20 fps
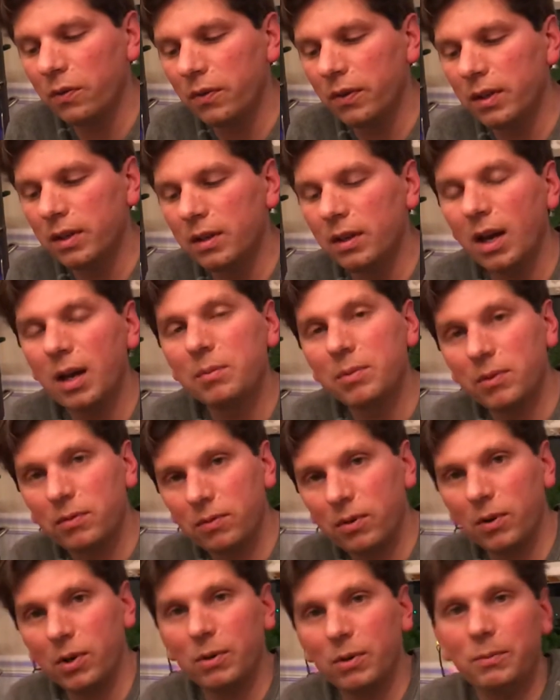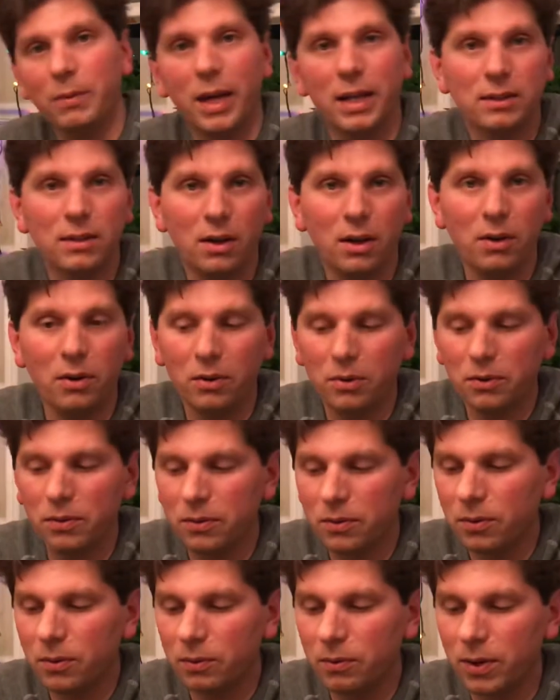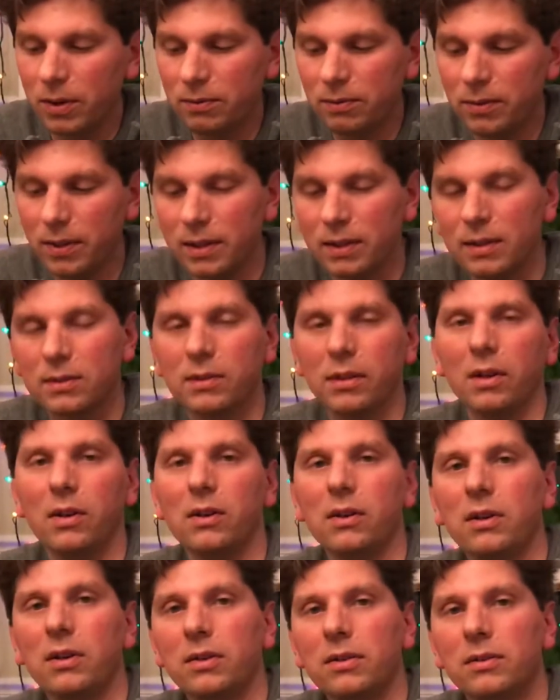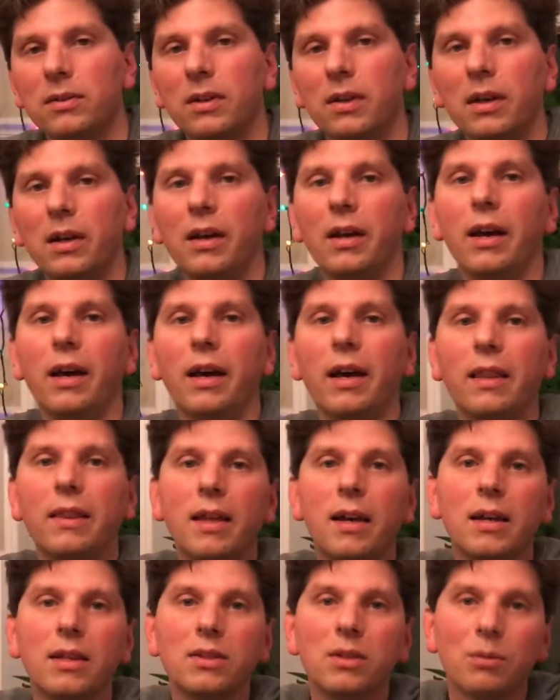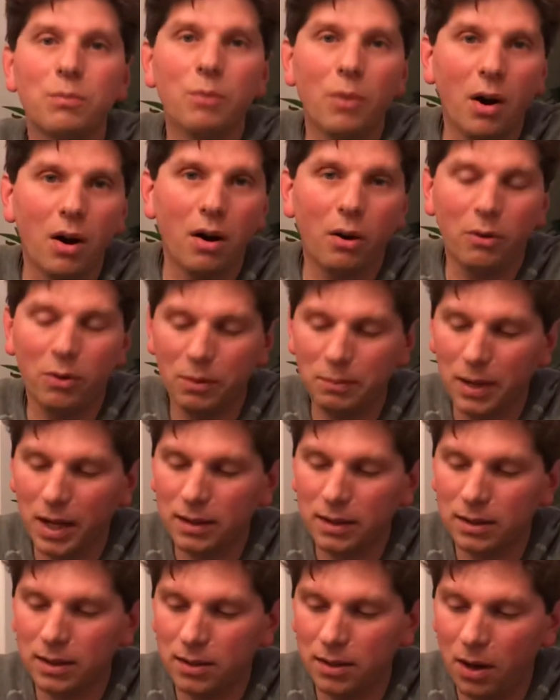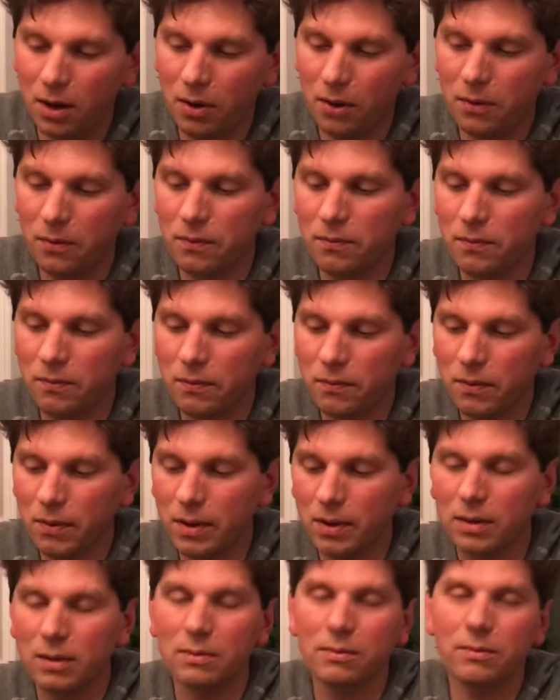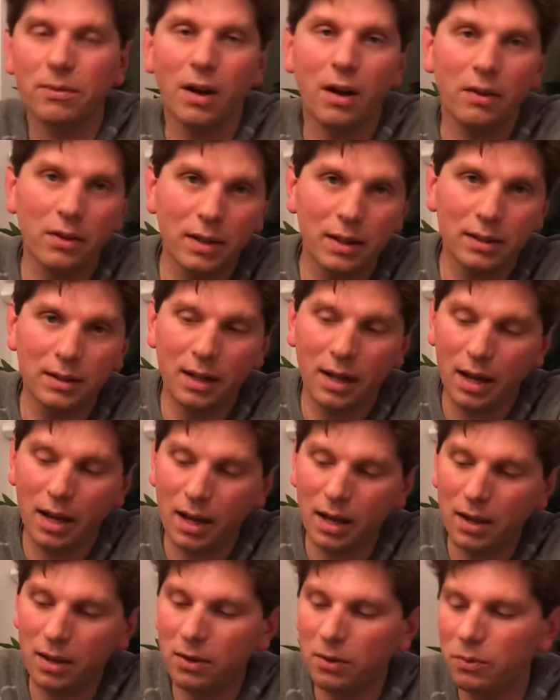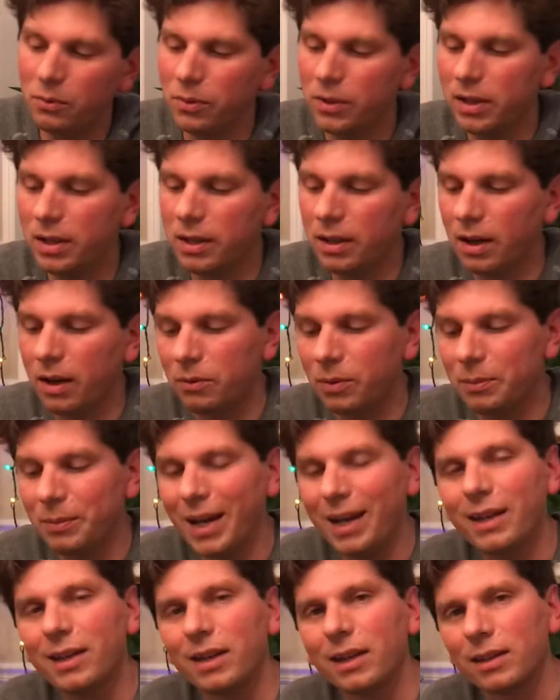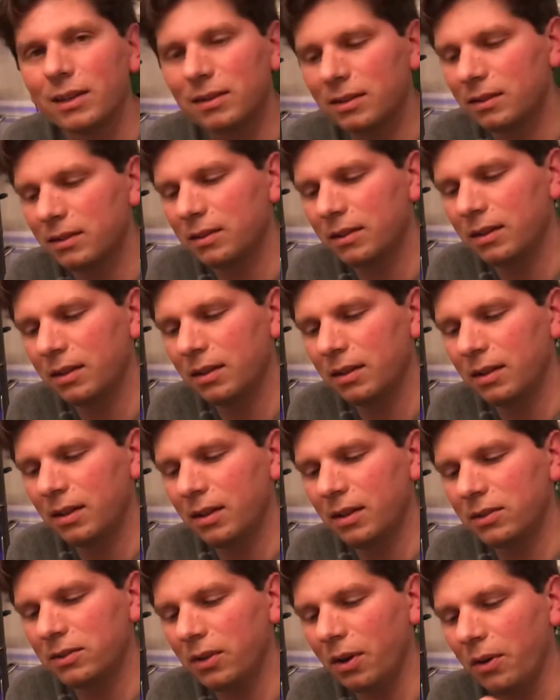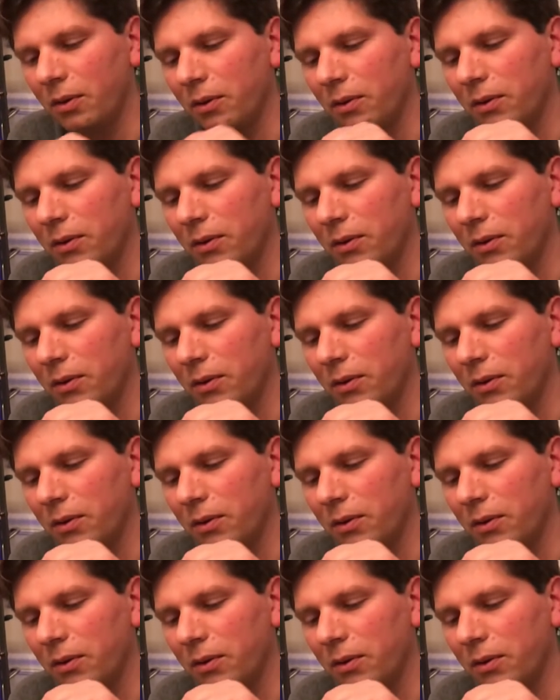the night before we make dough, we feed the starter, and then tomorrow we make the dough. The following day, we bake it. So